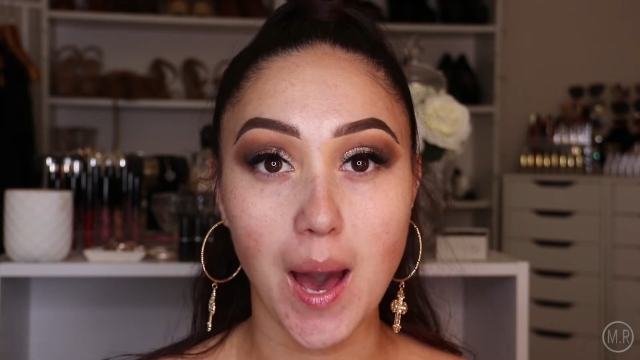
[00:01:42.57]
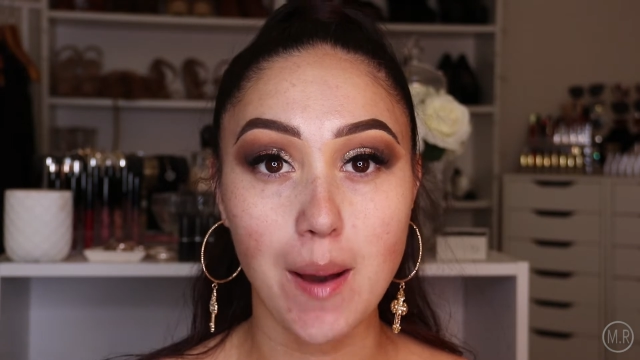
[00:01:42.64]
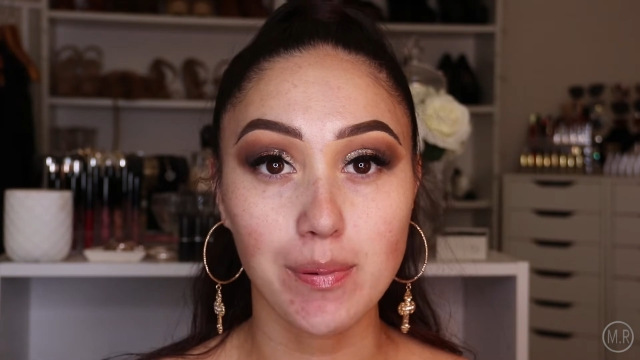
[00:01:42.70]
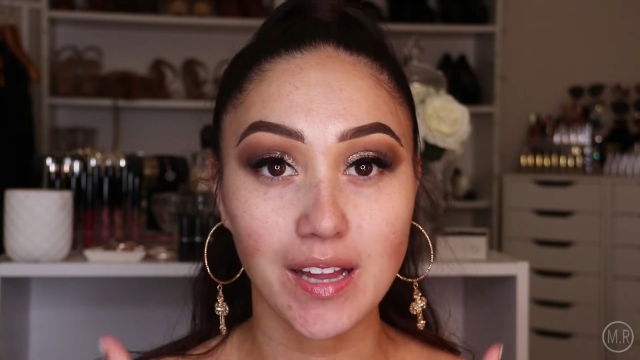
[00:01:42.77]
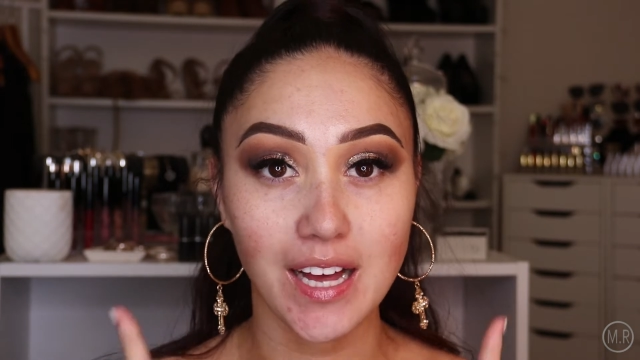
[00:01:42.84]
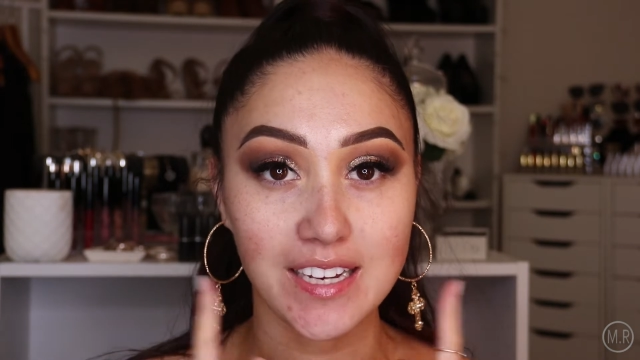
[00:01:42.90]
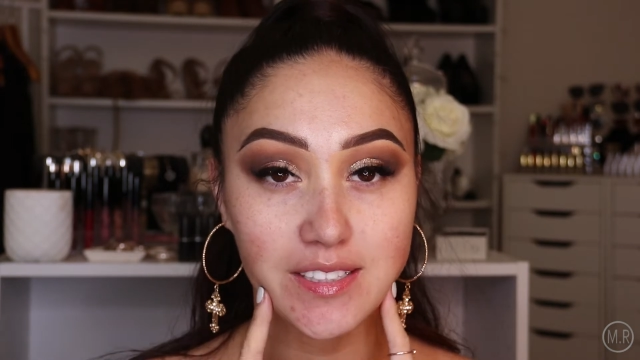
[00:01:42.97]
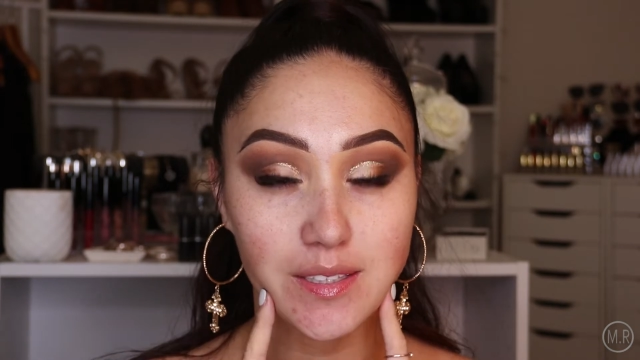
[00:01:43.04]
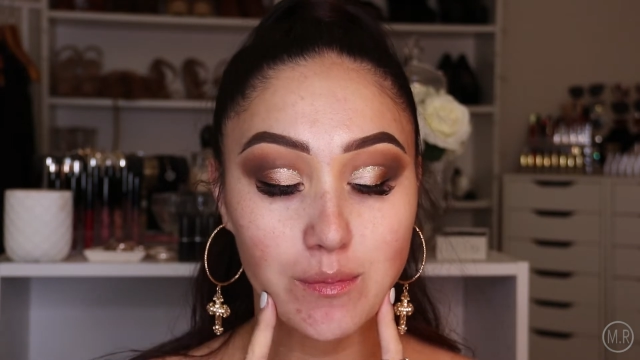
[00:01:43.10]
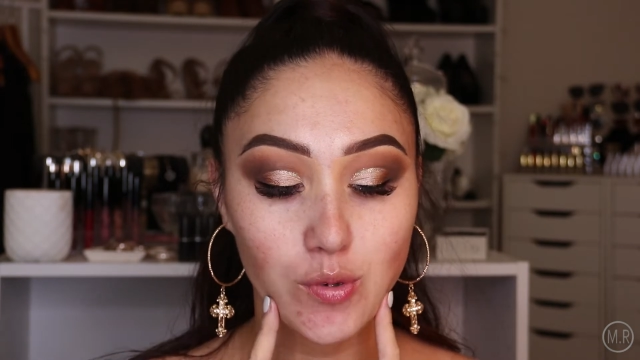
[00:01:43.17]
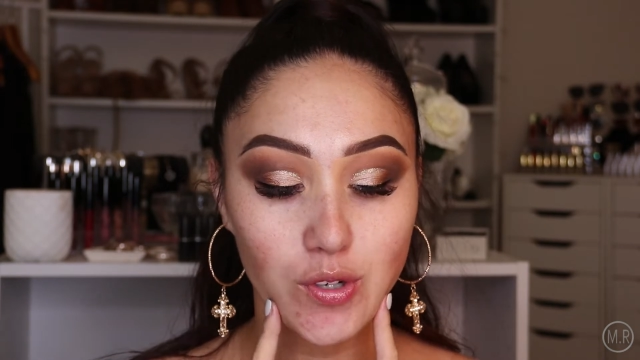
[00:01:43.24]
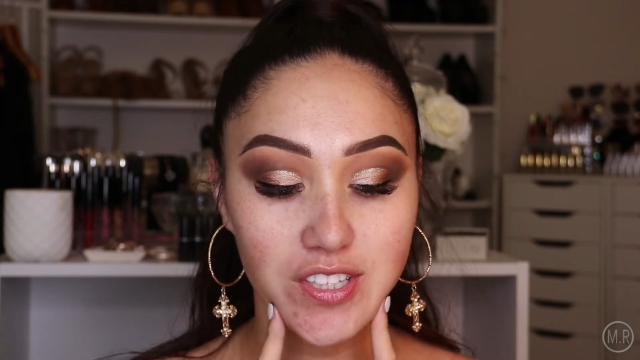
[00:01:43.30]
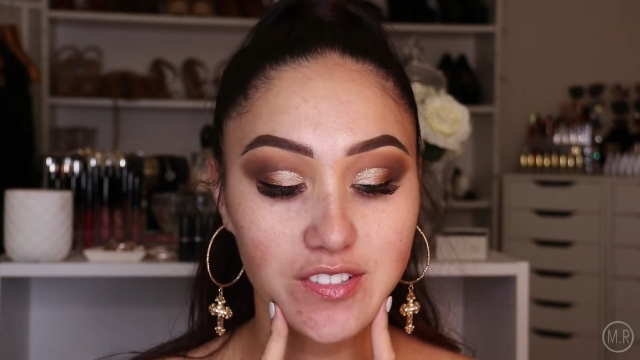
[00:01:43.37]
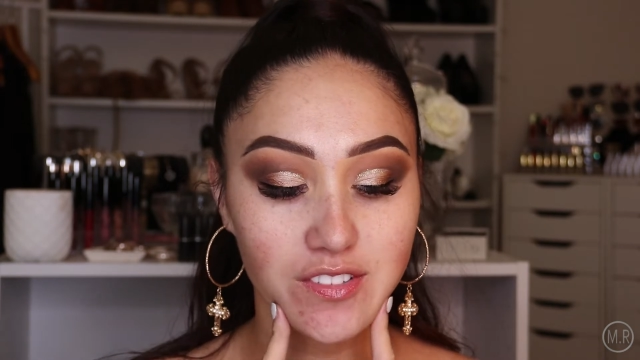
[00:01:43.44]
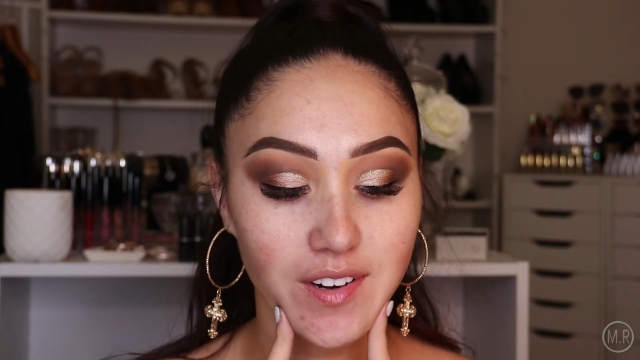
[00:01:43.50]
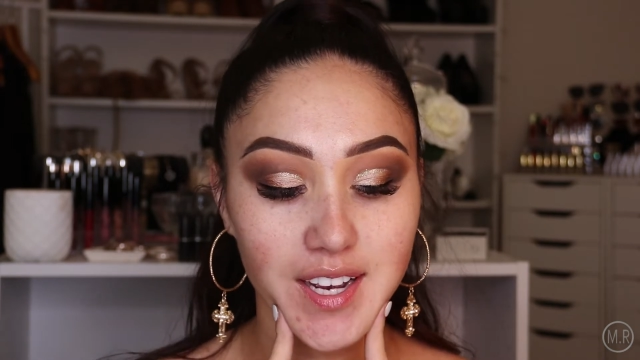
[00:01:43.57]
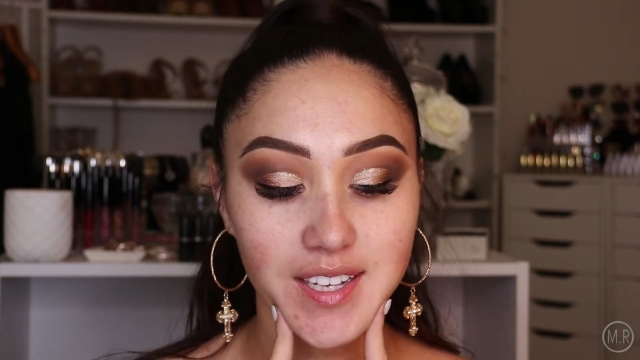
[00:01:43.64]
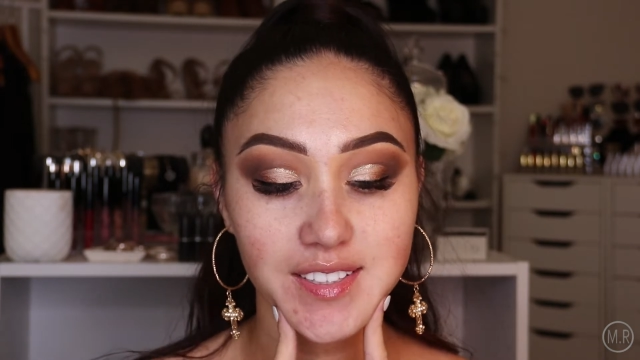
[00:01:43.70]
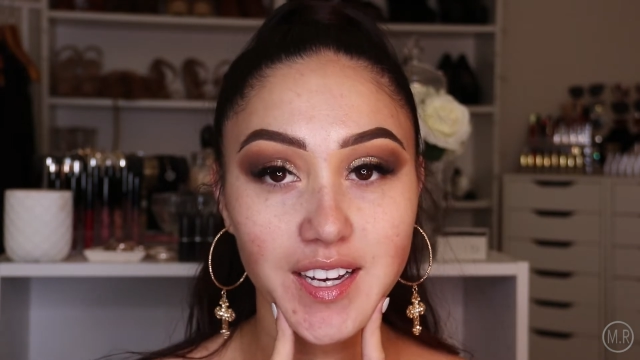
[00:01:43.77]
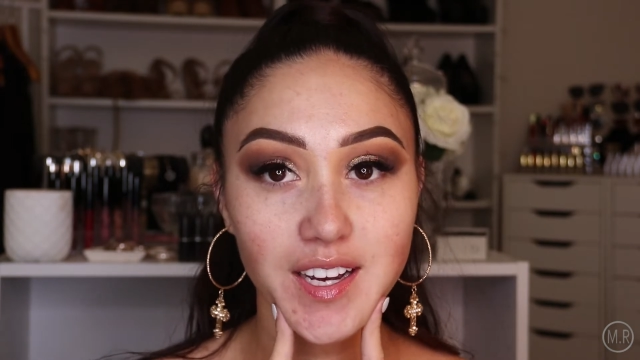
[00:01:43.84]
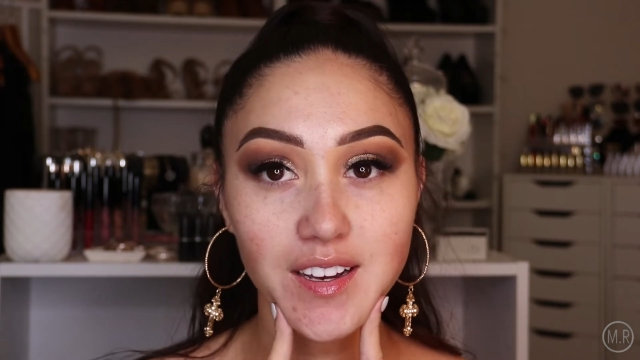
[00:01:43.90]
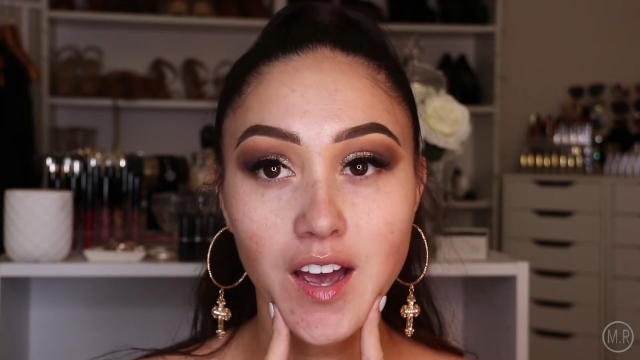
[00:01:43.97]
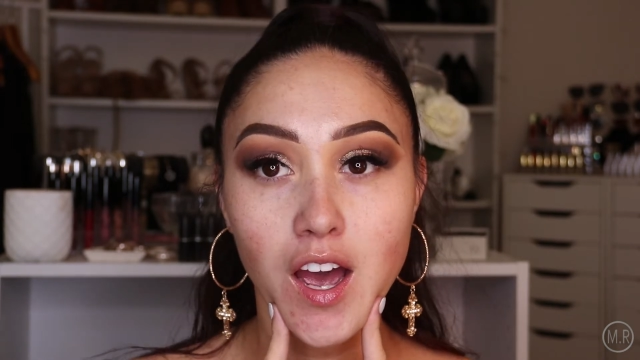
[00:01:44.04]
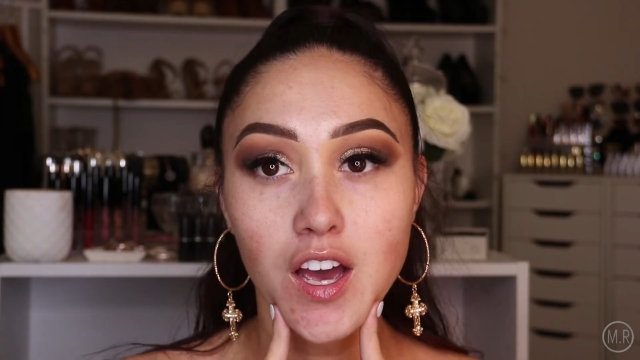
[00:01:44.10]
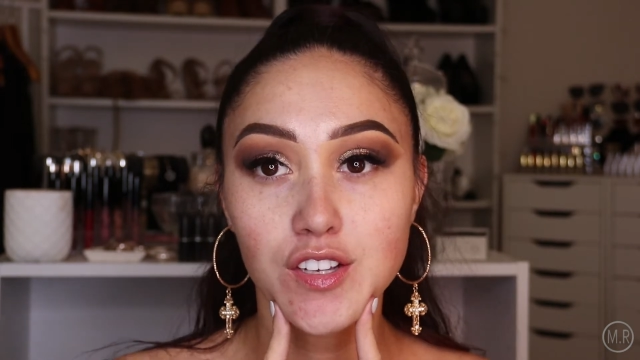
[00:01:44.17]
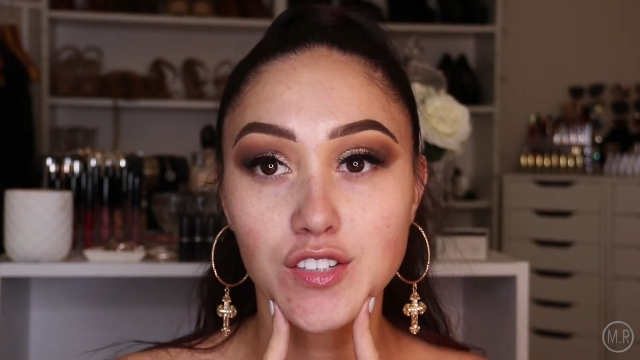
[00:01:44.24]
apply some moisturizer.